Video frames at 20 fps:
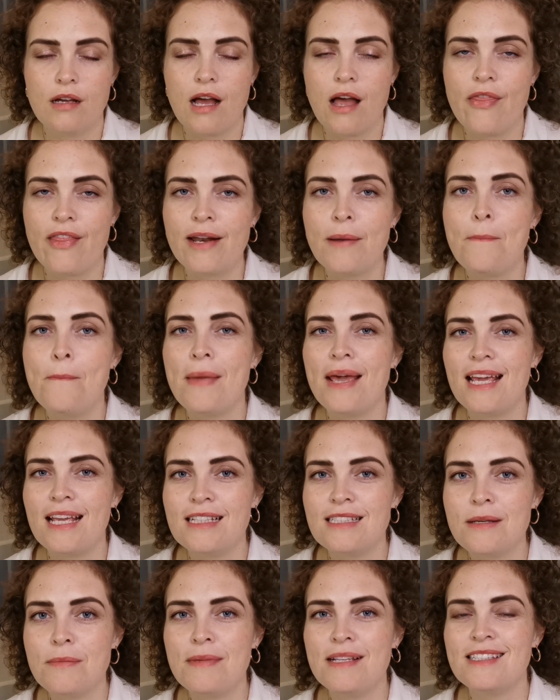And then it
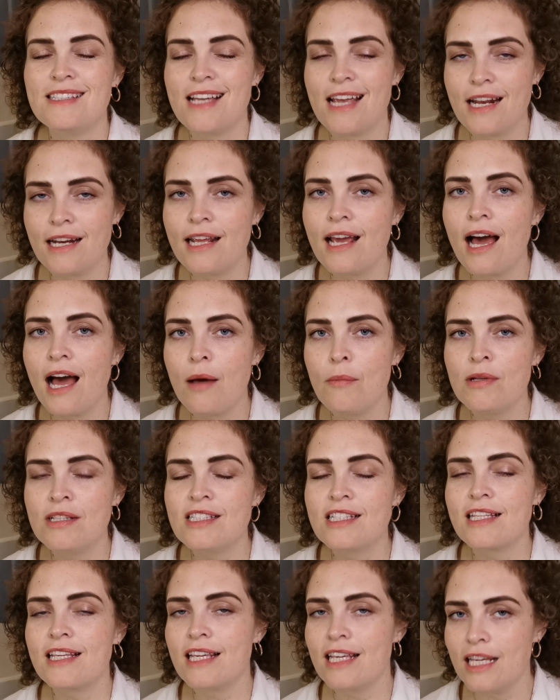made it my daily habit
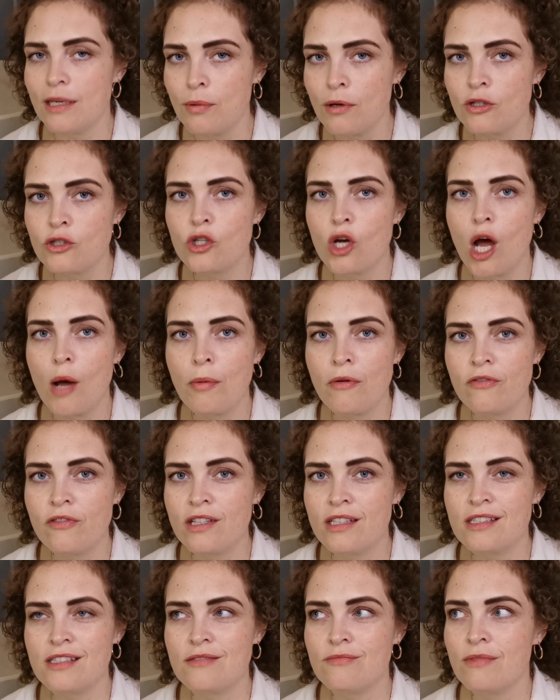to keep on top of
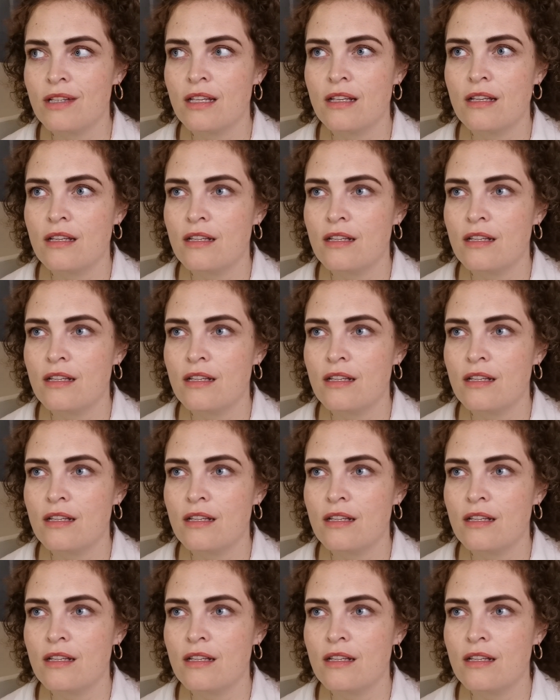this